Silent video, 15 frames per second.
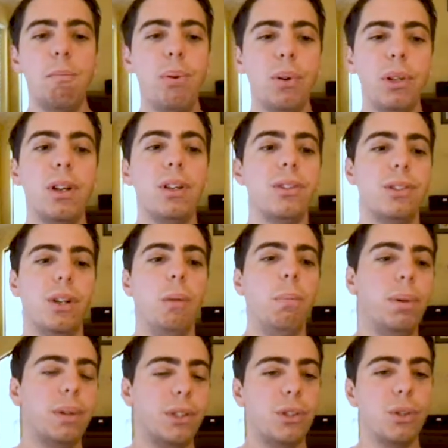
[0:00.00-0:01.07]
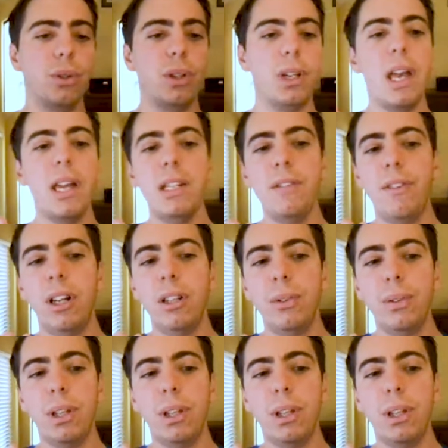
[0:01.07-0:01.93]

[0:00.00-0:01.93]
put it on top. So any value